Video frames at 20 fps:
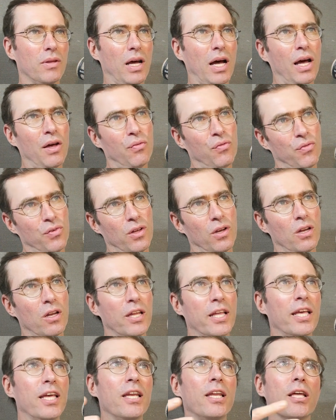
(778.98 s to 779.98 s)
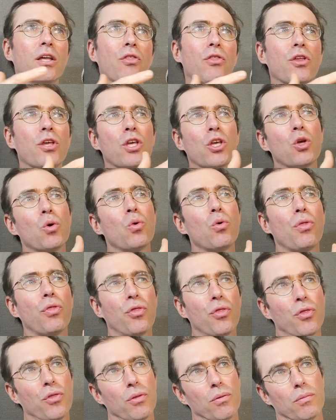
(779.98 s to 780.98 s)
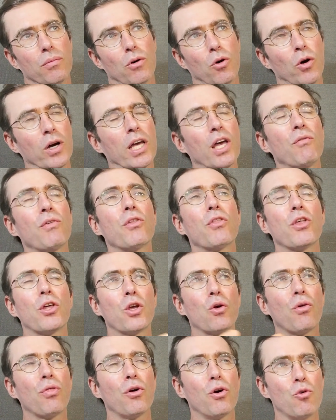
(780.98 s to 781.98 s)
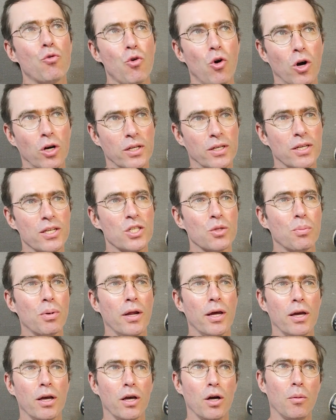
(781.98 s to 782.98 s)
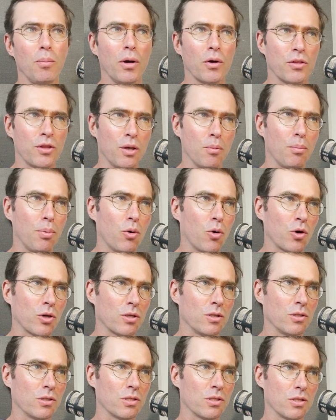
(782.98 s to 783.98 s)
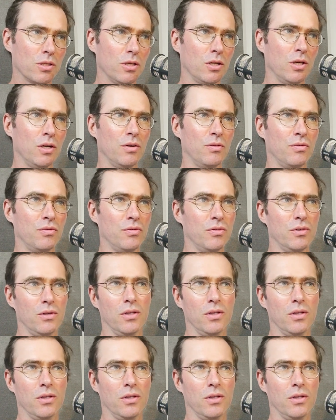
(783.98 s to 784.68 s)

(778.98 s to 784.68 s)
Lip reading: I feel leading the youth or giving the youth a wrong display about the importance of